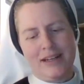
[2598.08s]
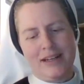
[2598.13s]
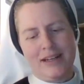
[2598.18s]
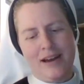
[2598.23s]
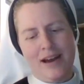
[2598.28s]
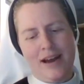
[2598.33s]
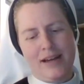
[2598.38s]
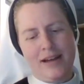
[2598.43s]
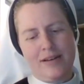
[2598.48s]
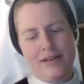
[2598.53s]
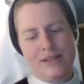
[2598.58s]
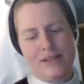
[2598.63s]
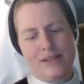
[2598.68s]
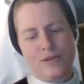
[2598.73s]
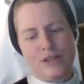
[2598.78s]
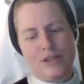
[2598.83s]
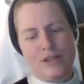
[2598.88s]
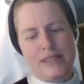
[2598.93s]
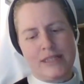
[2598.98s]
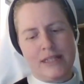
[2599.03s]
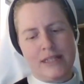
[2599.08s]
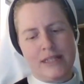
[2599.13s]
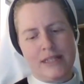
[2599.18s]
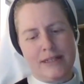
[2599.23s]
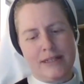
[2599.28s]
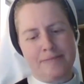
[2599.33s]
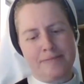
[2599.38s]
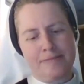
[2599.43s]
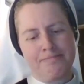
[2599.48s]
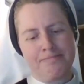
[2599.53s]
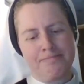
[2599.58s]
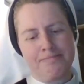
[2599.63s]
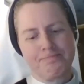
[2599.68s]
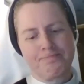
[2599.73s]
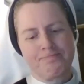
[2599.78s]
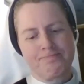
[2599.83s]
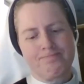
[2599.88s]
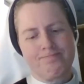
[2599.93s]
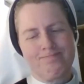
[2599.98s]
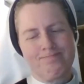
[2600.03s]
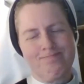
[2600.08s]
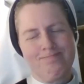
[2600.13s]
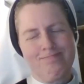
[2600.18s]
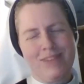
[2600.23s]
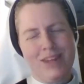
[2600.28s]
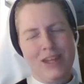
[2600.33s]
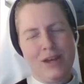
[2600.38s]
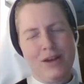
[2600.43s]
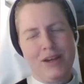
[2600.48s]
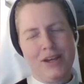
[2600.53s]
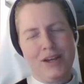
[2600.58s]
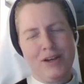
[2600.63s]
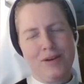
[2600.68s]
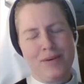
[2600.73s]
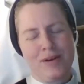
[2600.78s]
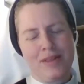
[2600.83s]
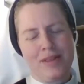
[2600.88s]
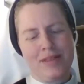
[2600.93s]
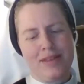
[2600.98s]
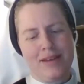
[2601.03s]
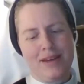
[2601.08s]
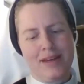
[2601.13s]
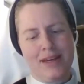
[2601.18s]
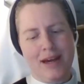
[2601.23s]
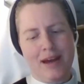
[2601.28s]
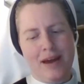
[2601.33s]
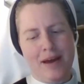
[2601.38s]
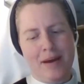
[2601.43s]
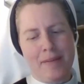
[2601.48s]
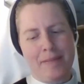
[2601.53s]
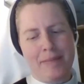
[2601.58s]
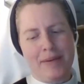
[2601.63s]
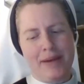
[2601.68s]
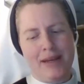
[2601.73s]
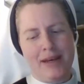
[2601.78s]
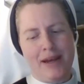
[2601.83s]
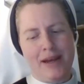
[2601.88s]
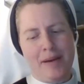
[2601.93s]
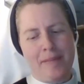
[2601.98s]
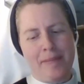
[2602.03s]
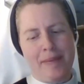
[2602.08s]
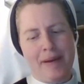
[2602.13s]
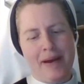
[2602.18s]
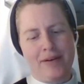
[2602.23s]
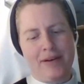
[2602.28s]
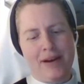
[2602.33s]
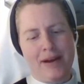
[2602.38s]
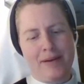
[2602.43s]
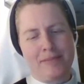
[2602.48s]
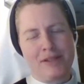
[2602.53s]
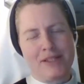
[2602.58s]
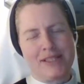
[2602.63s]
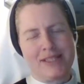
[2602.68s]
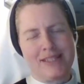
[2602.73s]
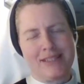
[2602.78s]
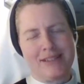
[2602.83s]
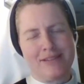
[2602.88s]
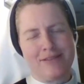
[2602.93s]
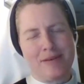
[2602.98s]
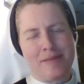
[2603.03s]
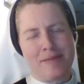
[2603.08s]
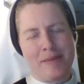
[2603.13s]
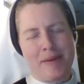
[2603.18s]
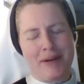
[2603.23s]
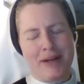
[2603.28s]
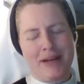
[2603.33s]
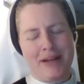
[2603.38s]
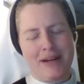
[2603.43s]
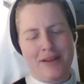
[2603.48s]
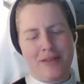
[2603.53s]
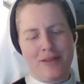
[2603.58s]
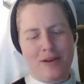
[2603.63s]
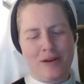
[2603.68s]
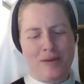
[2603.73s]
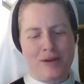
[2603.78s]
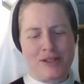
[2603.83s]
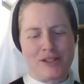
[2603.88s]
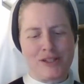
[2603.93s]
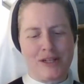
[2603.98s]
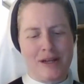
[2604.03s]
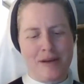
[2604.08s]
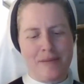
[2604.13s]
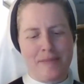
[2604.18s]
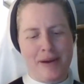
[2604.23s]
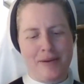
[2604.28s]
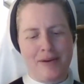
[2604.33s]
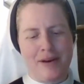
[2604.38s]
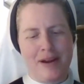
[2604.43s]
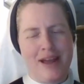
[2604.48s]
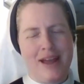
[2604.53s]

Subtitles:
And I also just you were thinking a bit about, I'm just remembering another question about,